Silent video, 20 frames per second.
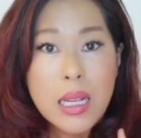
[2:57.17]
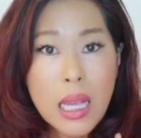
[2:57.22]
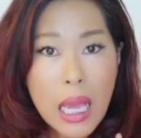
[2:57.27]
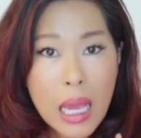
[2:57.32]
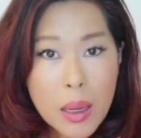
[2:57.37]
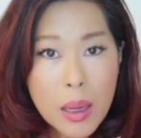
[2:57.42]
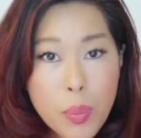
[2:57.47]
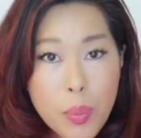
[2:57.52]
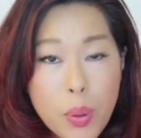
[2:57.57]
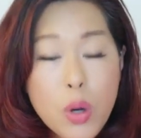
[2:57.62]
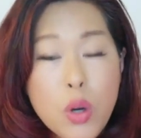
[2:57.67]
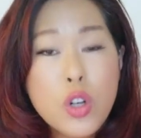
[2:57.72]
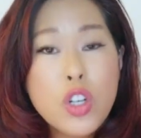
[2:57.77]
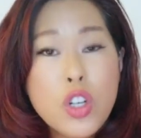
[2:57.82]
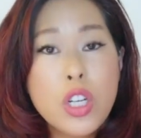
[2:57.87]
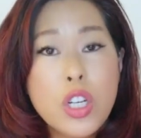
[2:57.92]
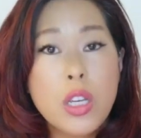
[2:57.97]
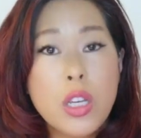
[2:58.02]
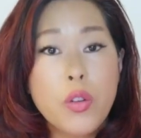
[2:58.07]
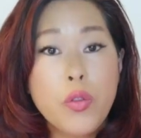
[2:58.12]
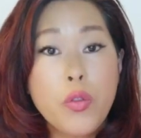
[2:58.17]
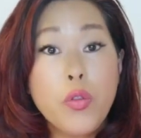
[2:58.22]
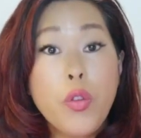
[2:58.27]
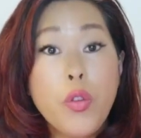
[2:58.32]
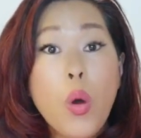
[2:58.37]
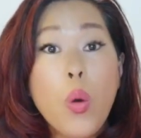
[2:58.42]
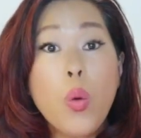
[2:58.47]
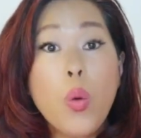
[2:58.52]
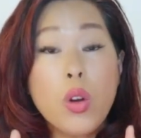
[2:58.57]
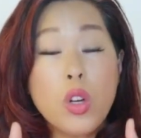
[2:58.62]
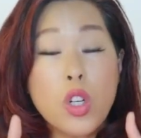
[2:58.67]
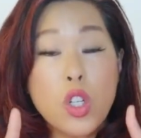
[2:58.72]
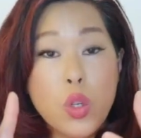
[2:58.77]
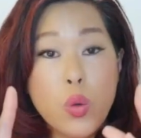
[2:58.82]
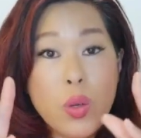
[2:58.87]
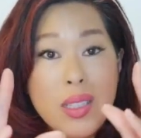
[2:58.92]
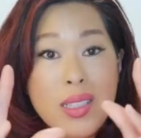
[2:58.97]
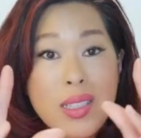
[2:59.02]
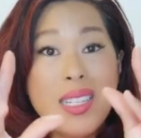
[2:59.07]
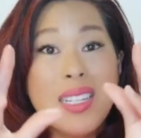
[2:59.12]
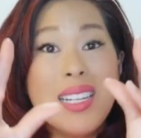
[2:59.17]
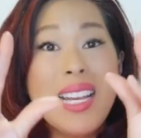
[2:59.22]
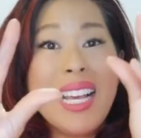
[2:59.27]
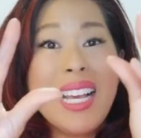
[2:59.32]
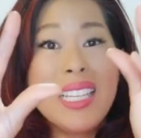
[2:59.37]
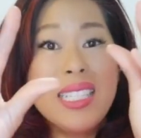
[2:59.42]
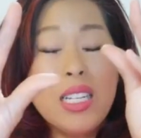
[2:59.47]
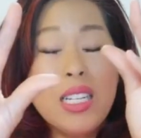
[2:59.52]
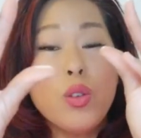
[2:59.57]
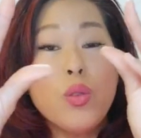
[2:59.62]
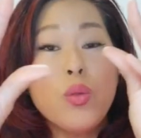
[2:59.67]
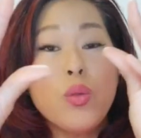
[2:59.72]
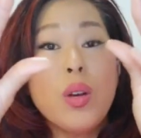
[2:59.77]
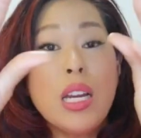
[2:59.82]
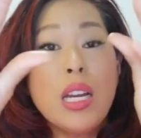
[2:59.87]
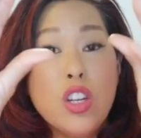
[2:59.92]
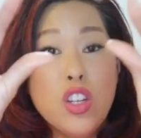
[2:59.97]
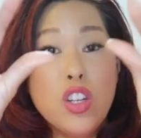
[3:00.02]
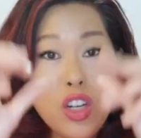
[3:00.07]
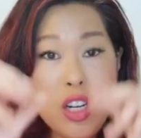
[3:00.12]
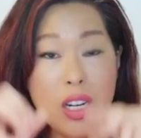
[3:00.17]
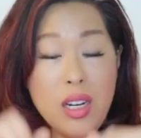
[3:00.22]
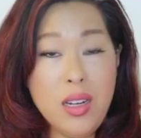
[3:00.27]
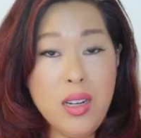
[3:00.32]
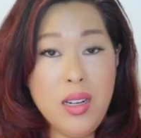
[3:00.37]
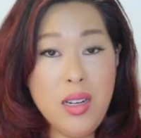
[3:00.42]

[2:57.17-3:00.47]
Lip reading: and pushing it forward to its next iteration.